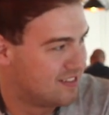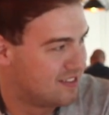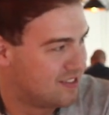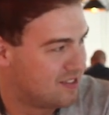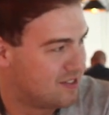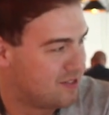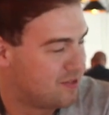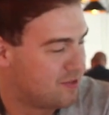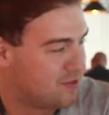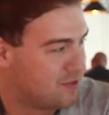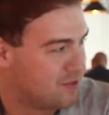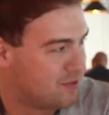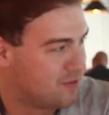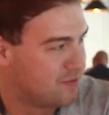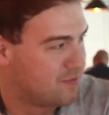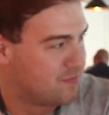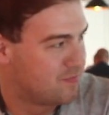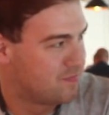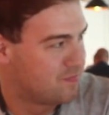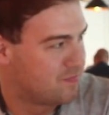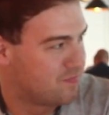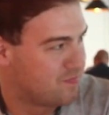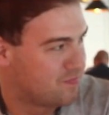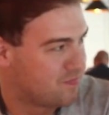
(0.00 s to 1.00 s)

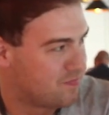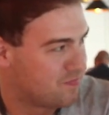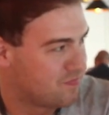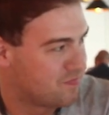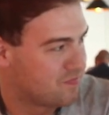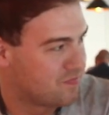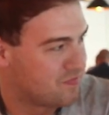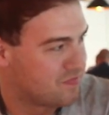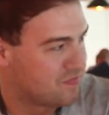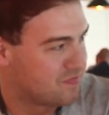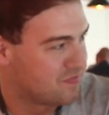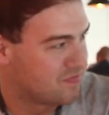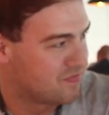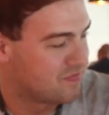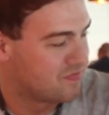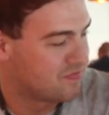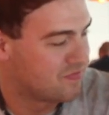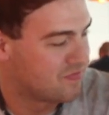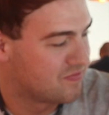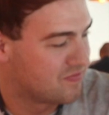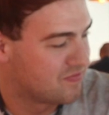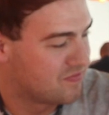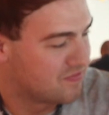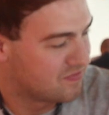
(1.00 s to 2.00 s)

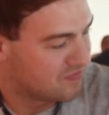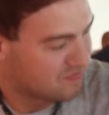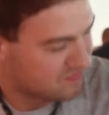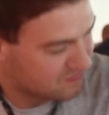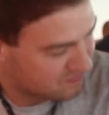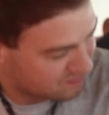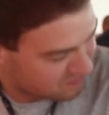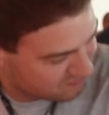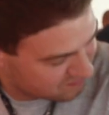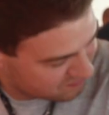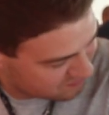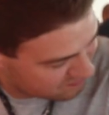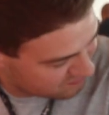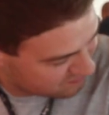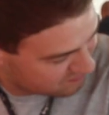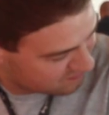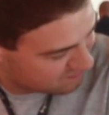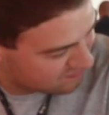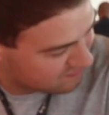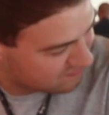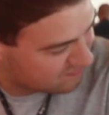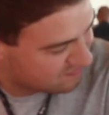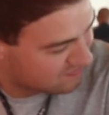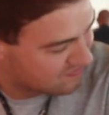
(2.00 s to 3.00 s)

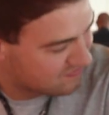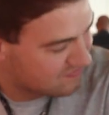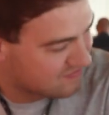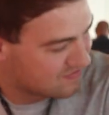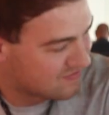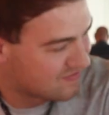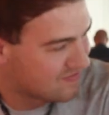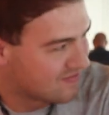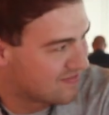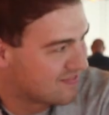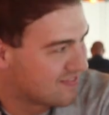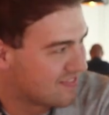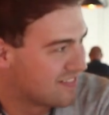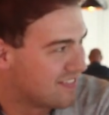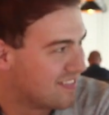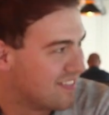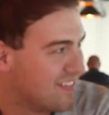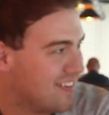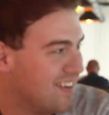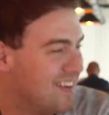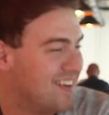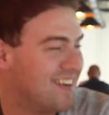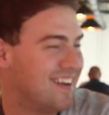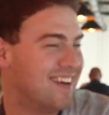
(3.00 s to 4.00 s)

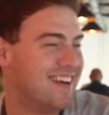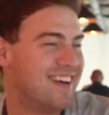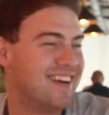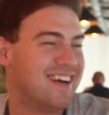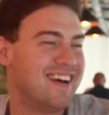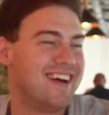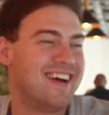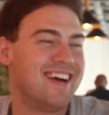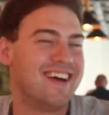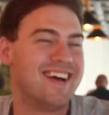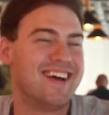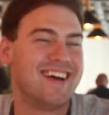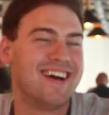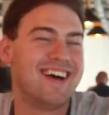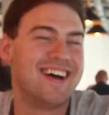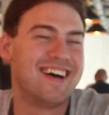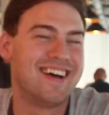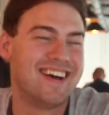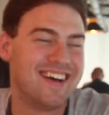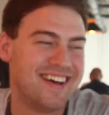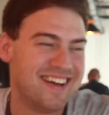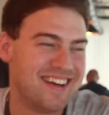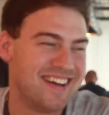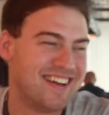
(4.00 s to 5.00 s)

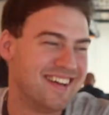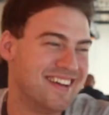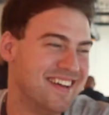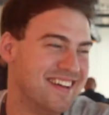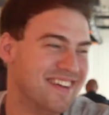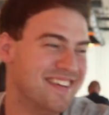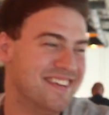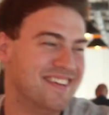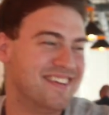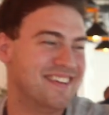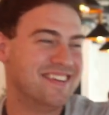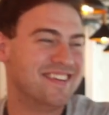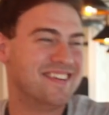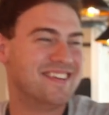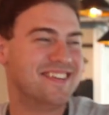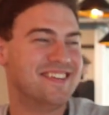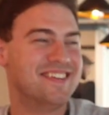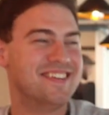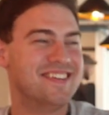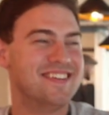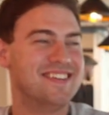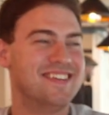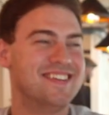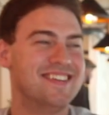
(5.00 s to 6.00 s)

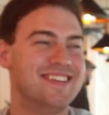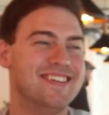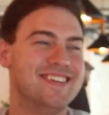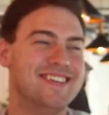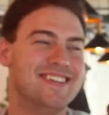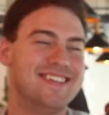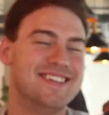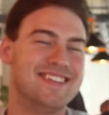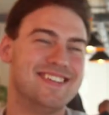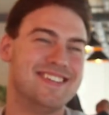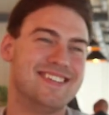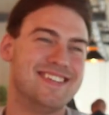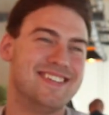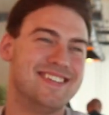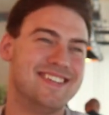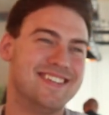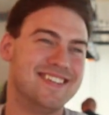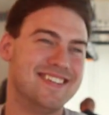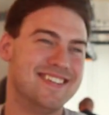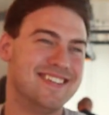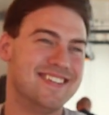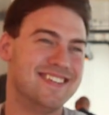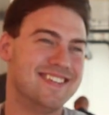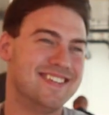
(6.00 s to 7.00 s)

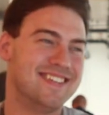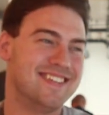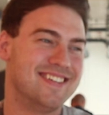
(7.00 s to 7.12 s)
This person isn't speaking.